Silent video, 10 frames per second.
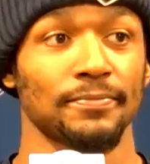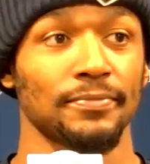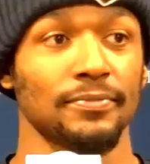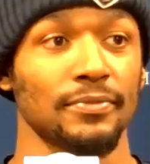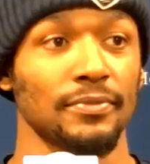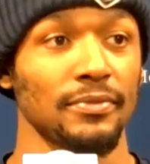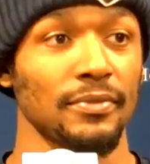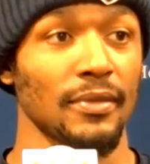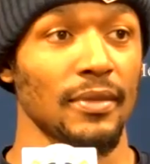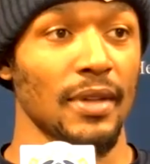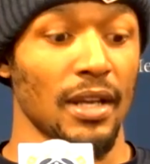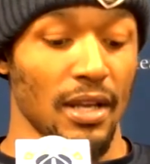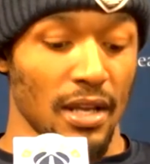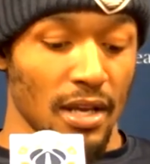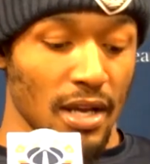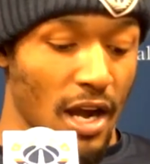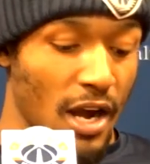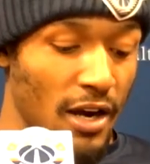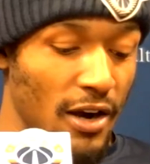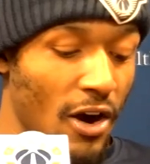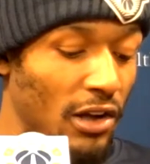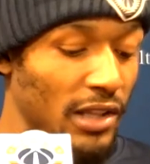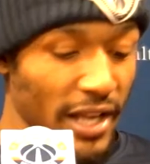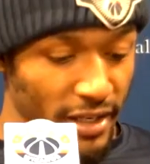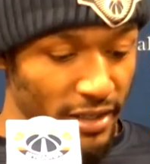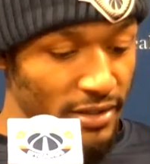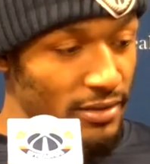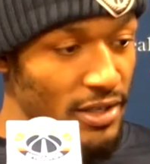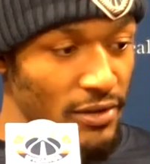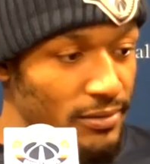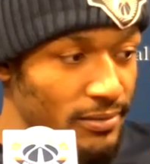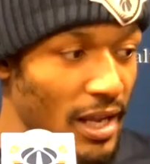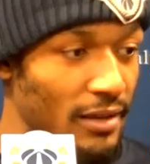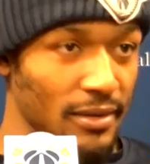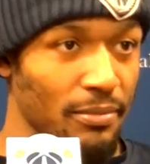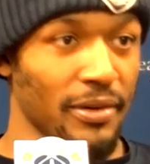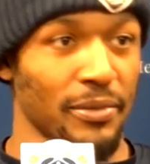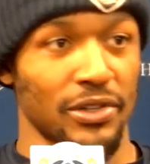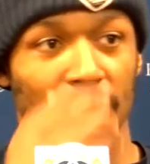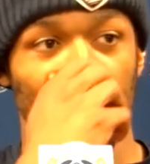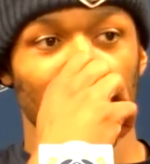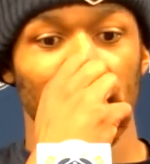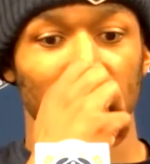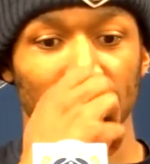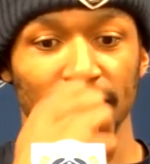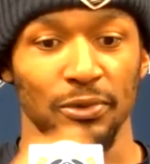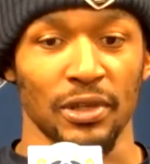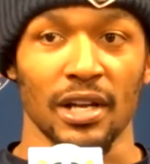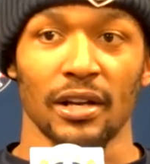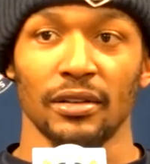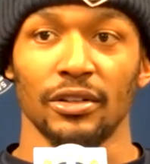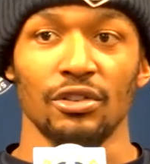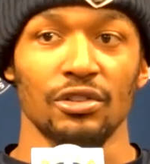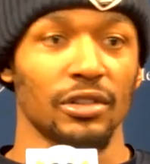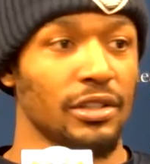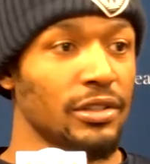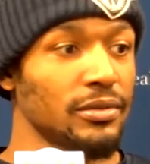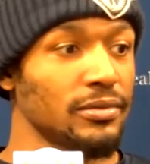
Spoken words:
staying in shape? All legs. So I'm pretty much doing what I usually do.